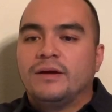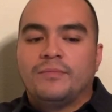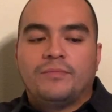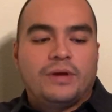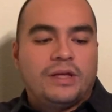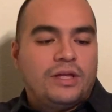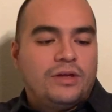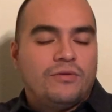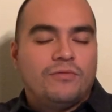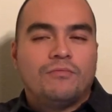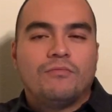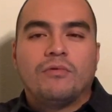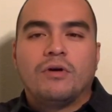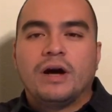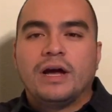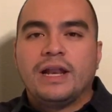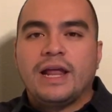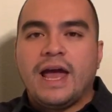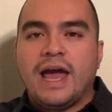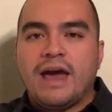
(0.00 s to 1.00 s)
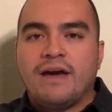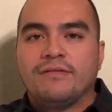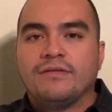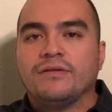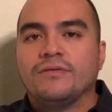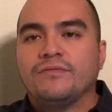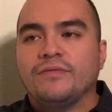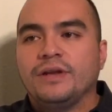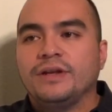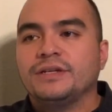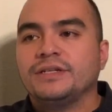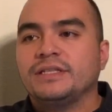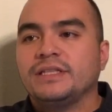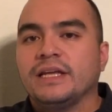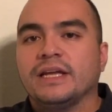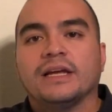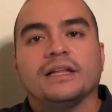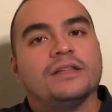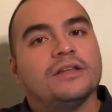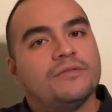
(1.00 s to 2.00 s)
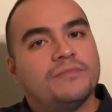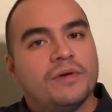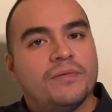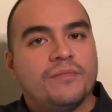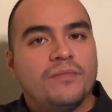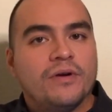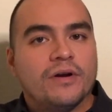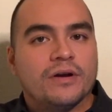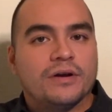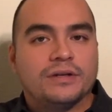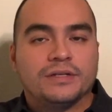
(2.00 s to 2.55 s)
But you want to have the readers think a little bit more.